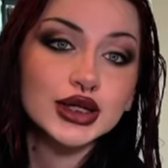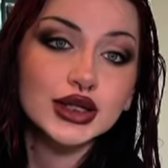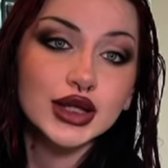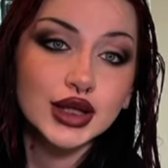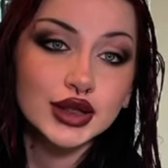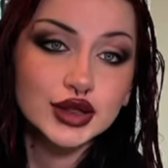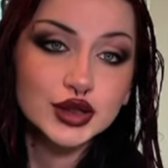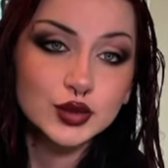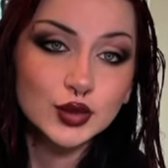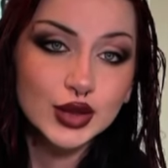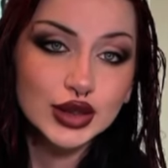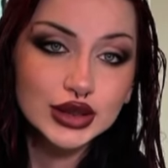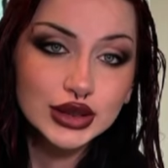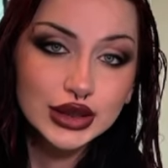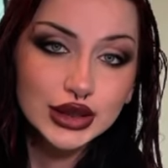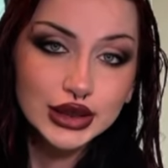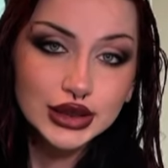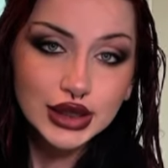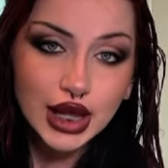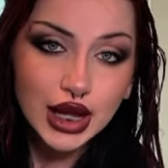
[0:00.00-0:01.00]
testament to
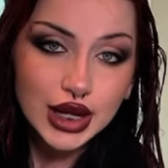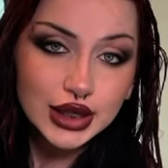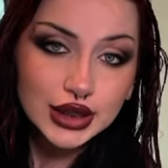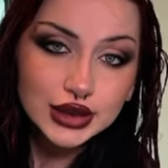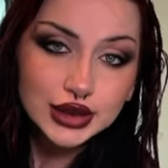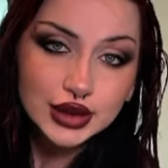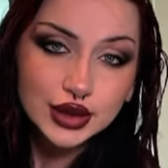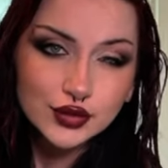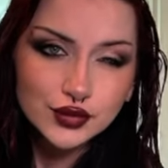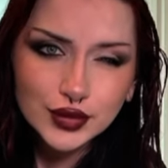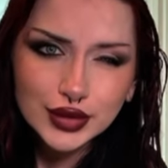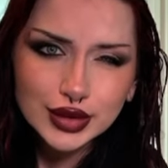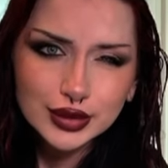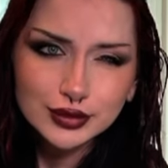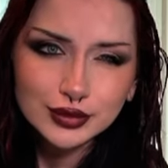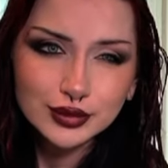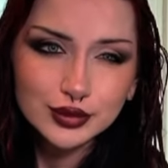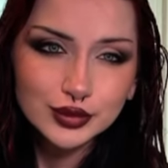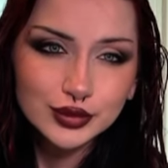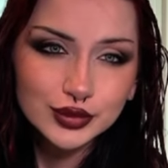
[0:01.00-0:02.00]
this dye is if it
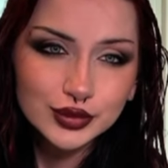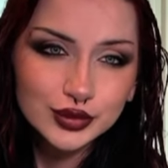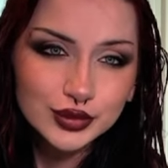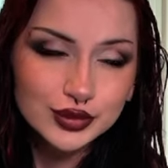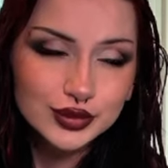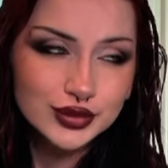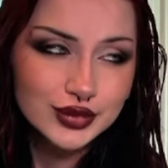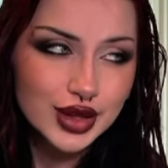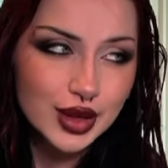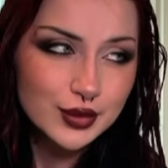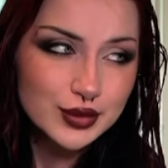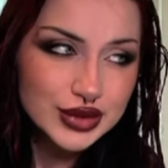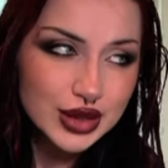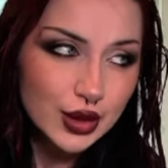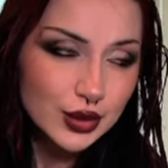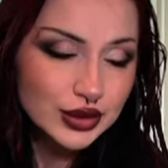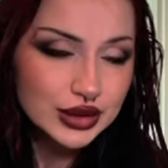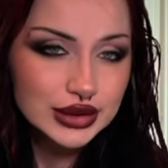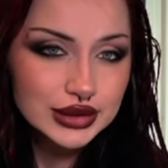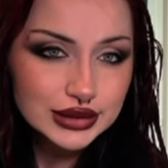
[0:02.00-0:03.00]
comes
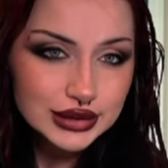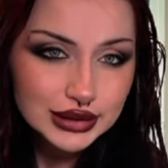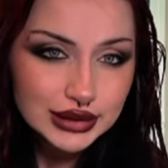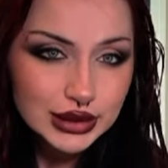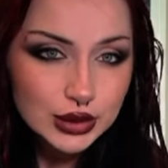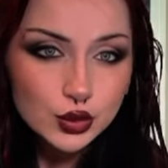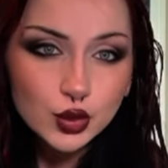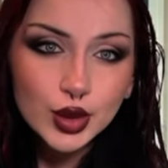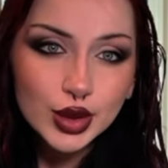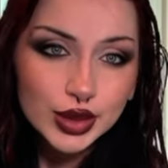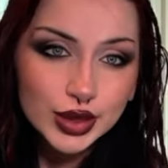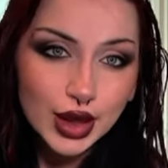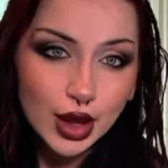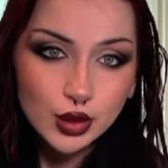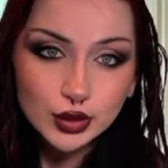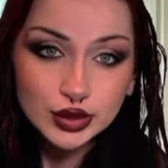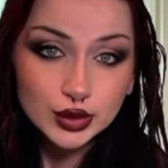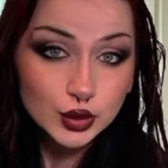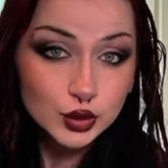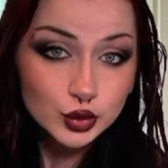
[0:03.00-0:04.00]
out easily with
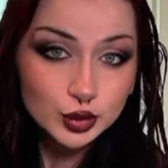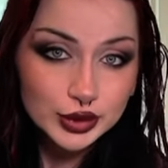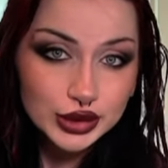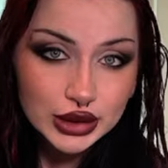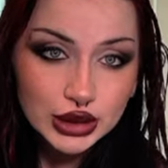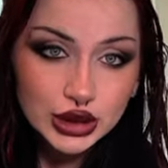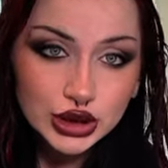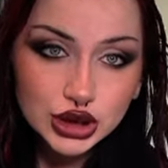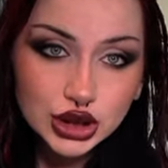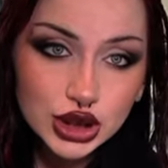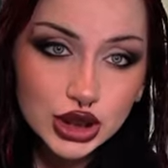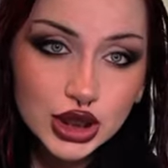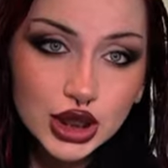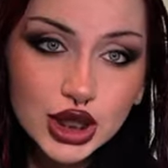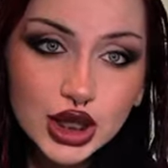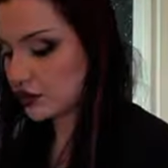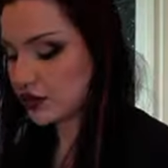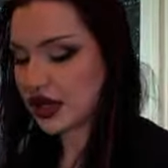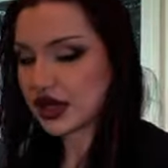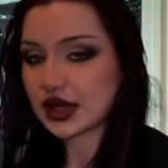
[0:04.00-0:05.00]
household bleach.
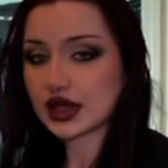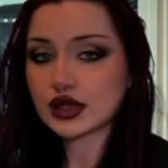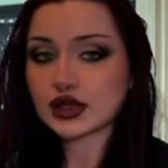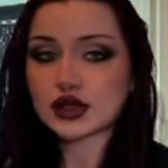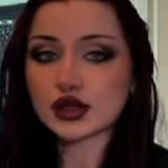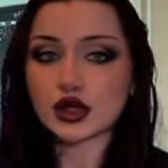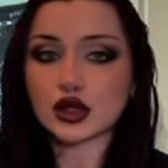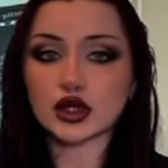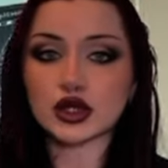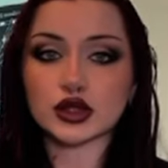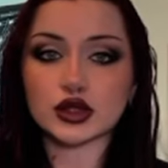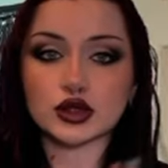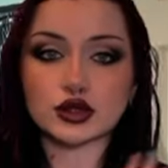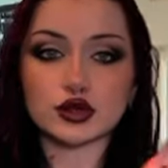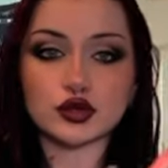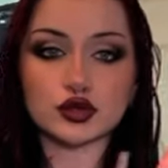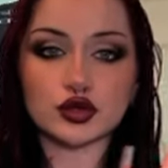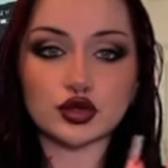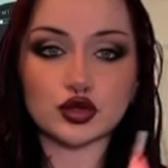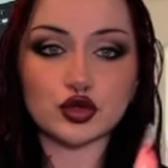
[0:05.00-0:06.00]
My hands aren't
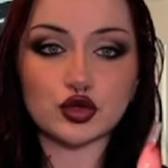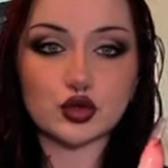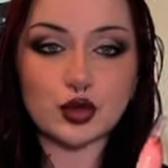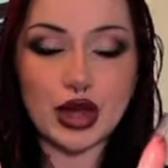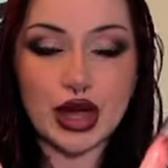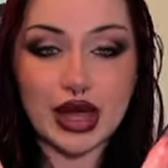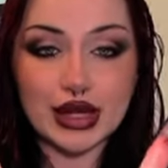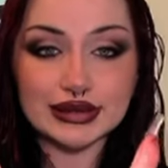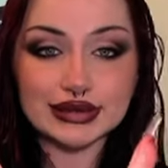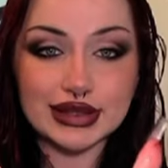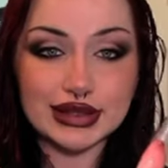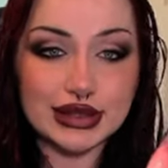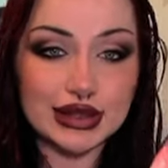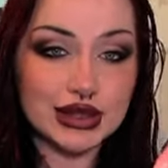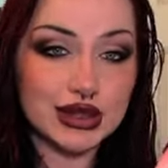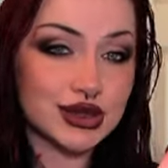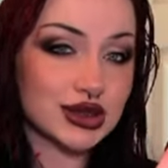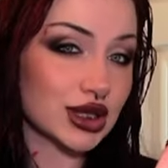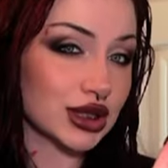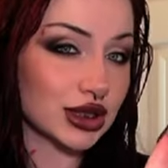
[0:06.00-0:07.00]
too bad. This
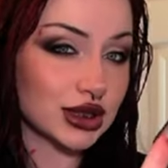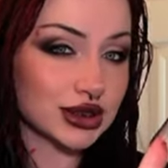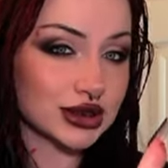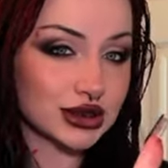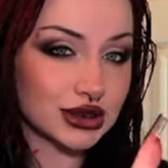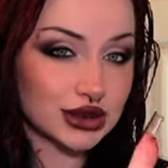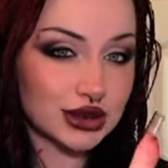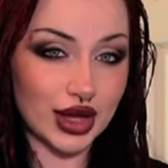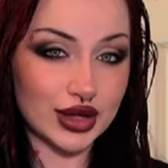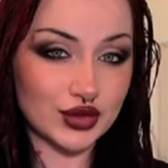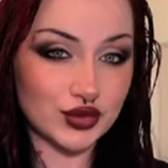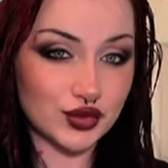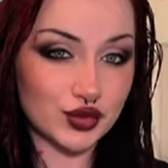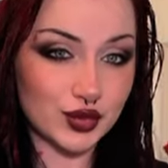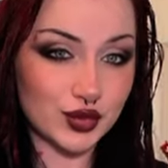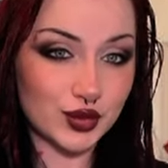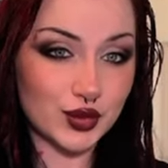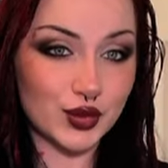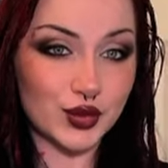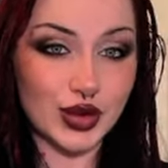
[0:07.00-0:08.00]
is just kind of
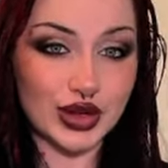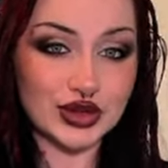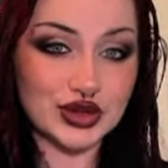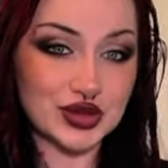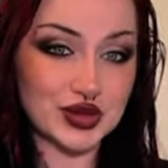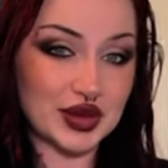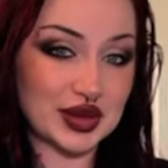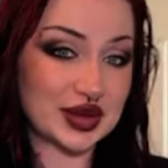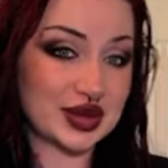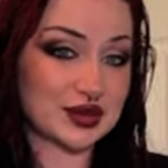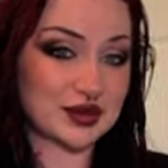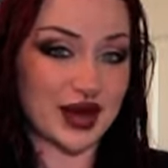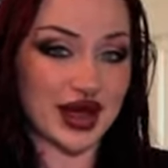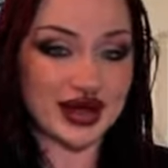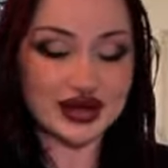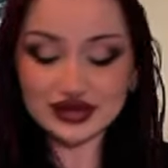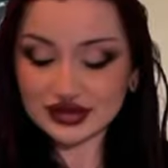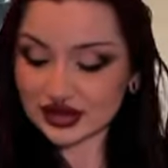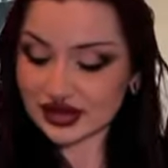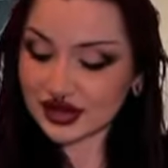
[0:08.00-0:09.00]
what to
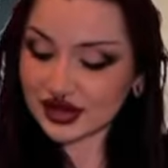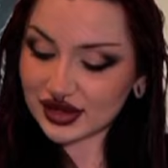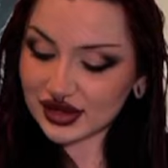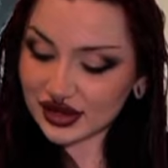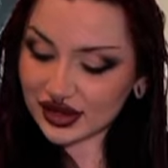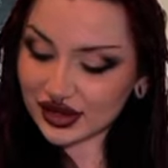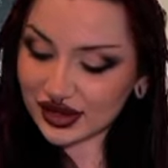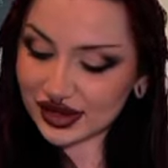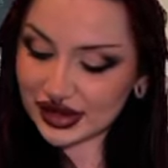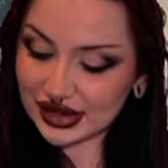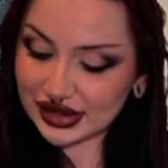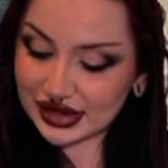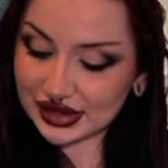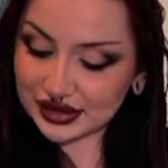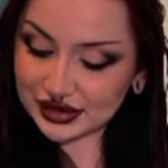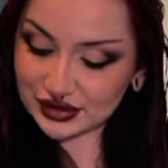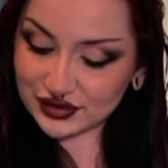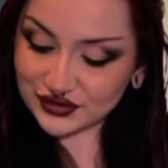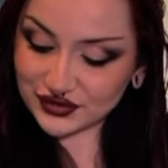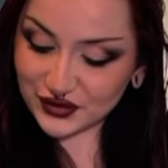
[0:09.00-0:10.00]
expect. It is
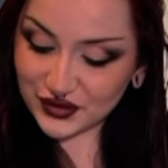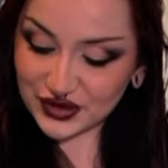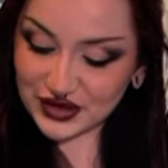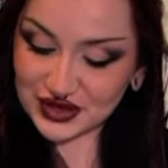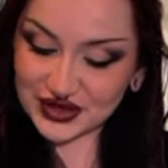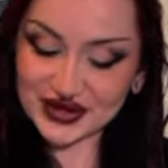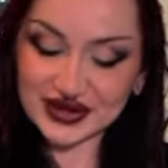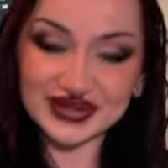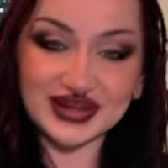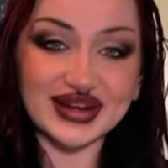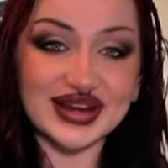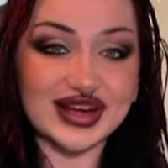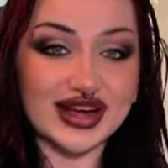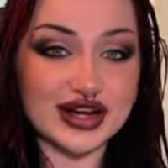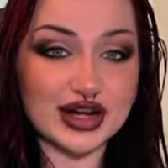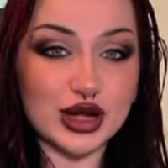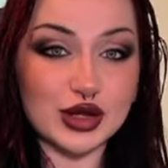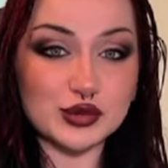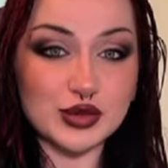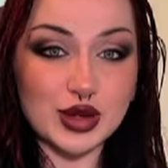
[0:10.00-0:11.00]
unfortunate that I
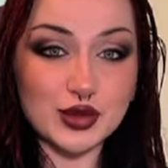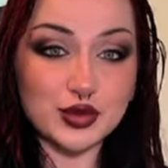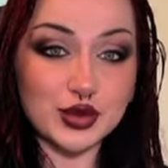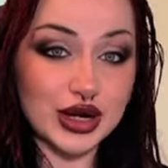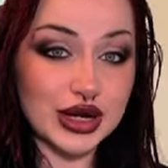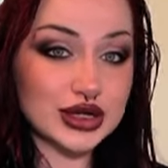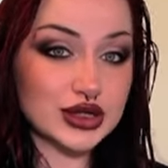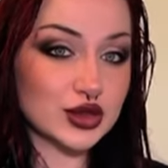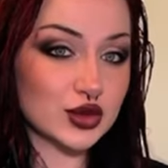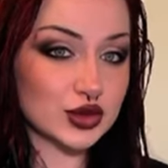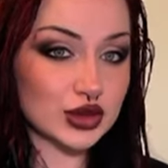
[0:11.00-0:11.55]
got it on my brand new